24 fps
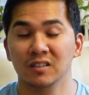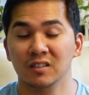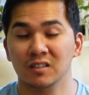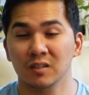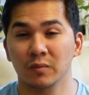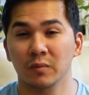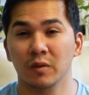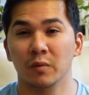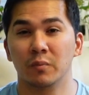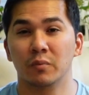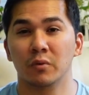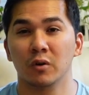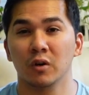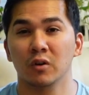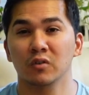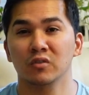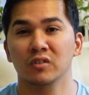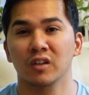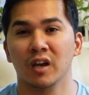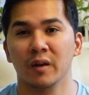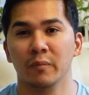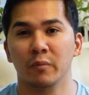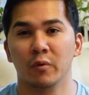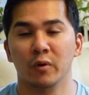and some of the
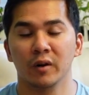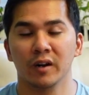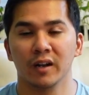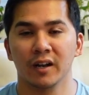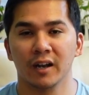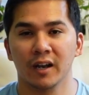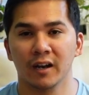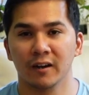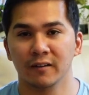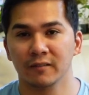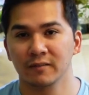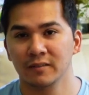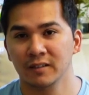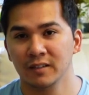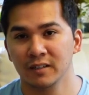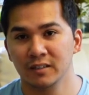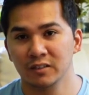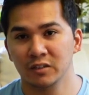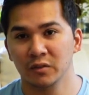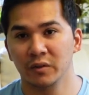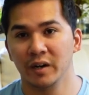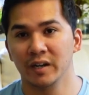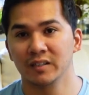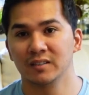pros that I pointed out.
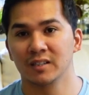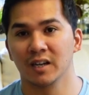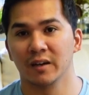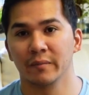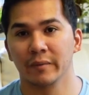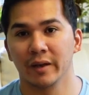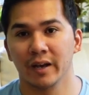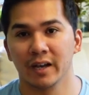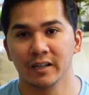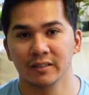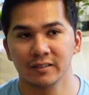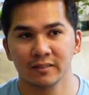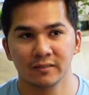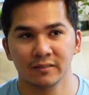Till next time guys.